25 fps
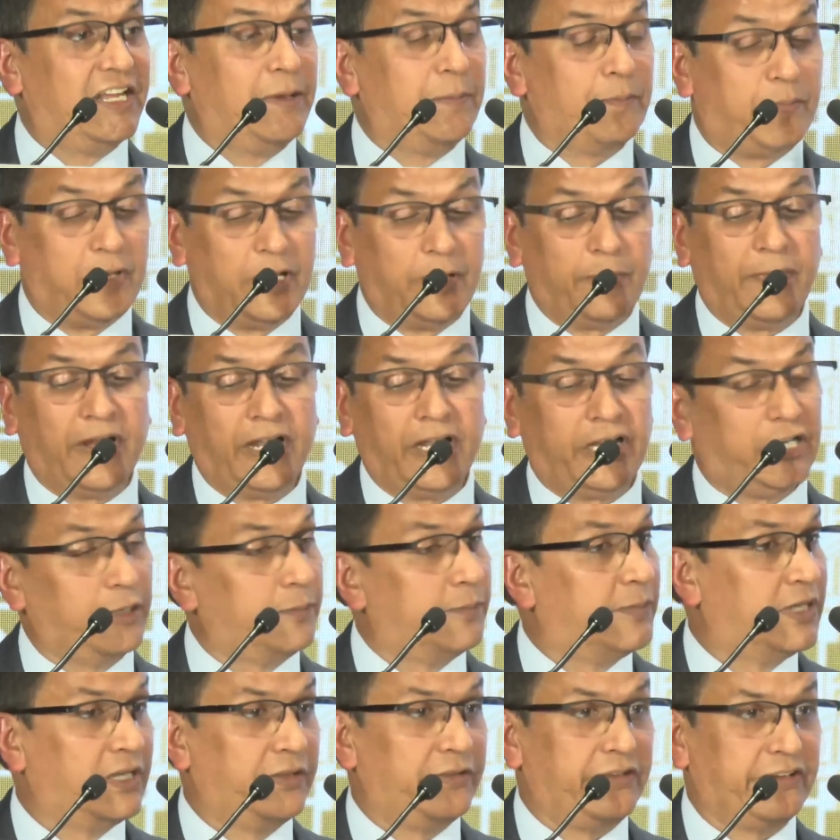
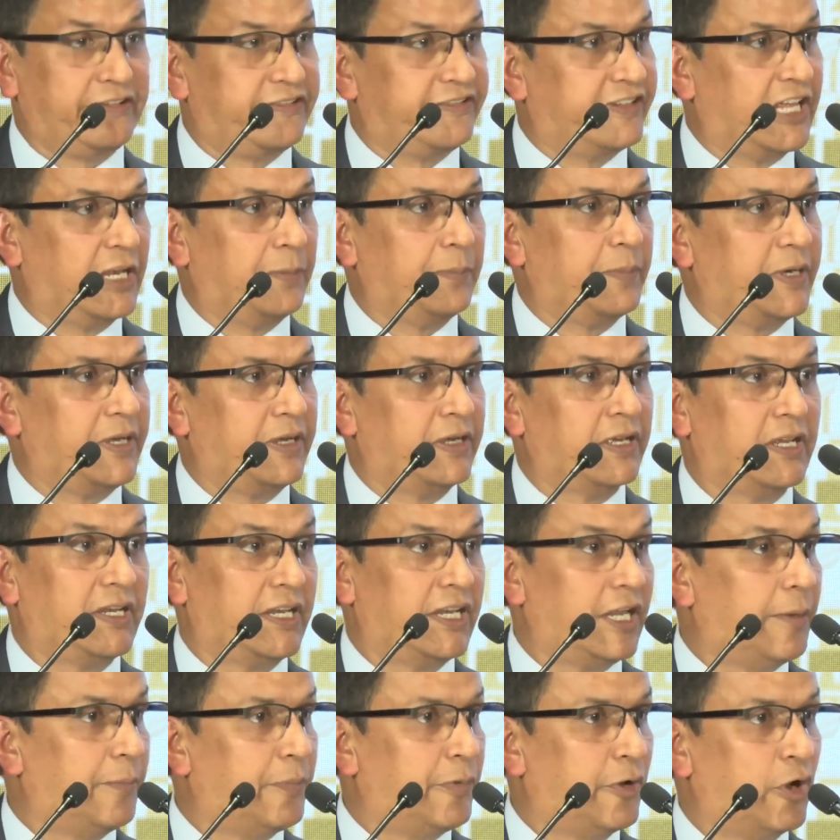implementable, this can be done,
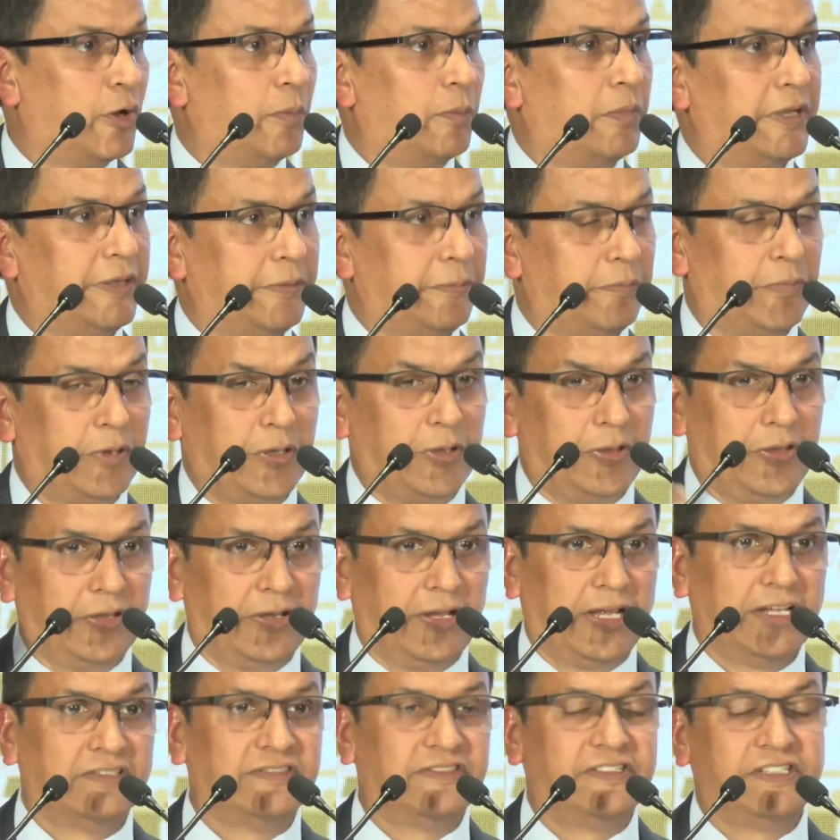and probably the, the
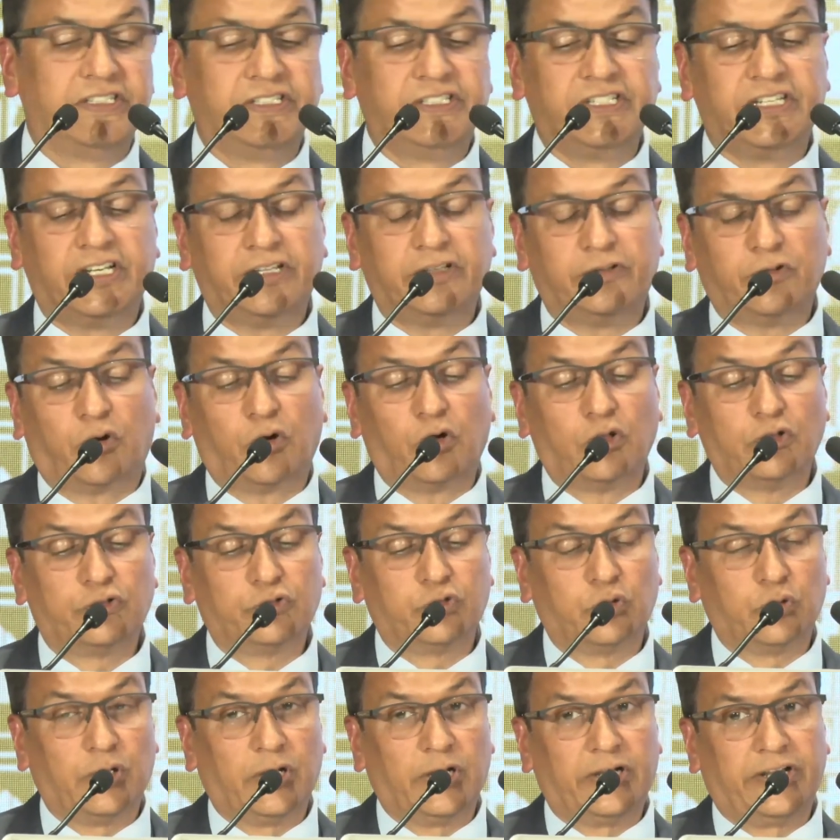NCG has
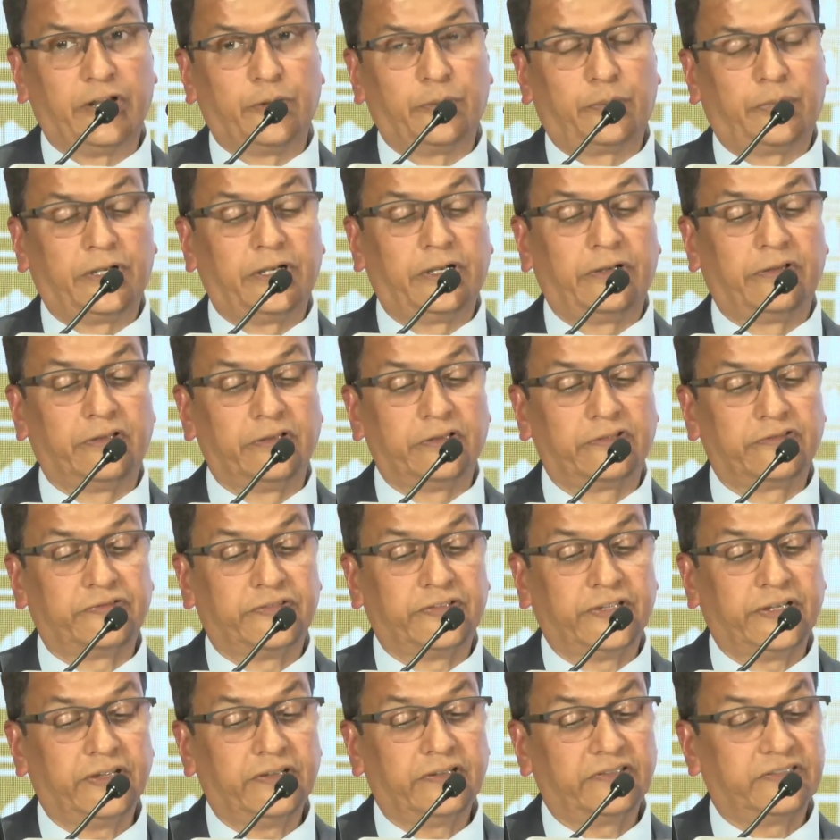also adopted these
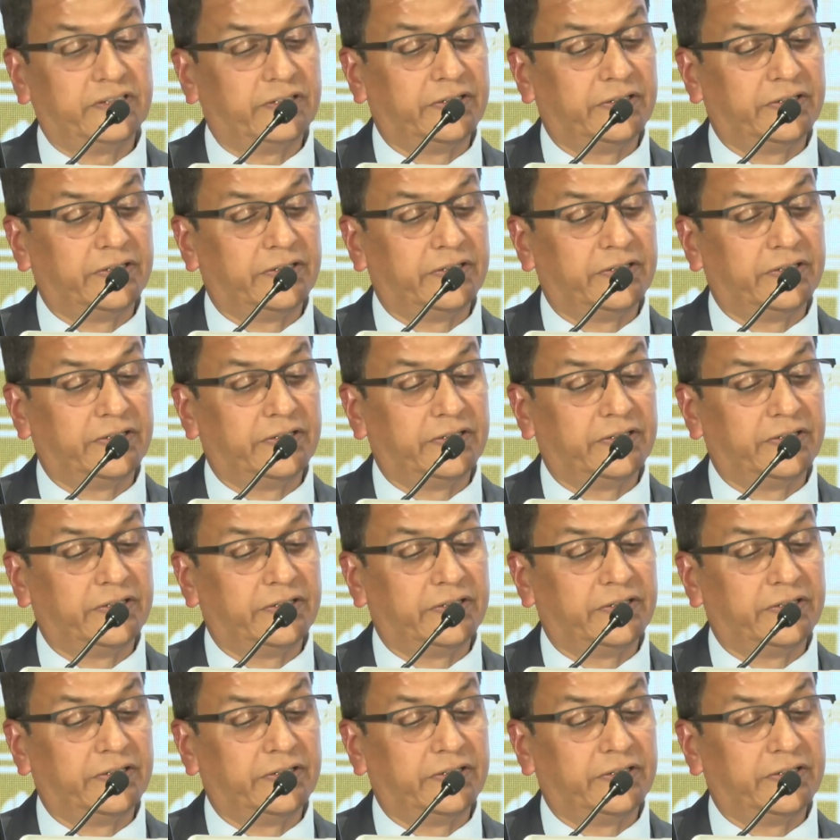things,